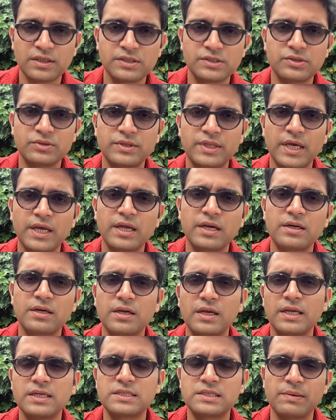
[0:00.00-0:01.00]
So there
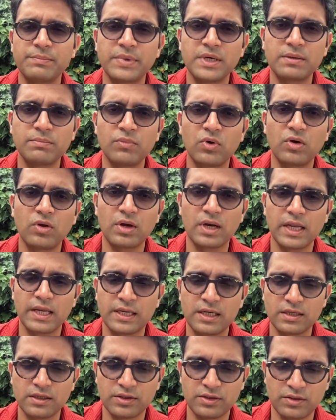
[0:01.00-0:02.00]
it's a bit more
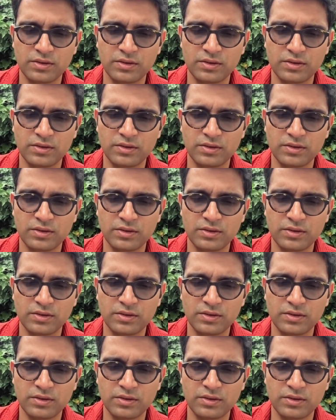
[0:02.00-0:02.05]
like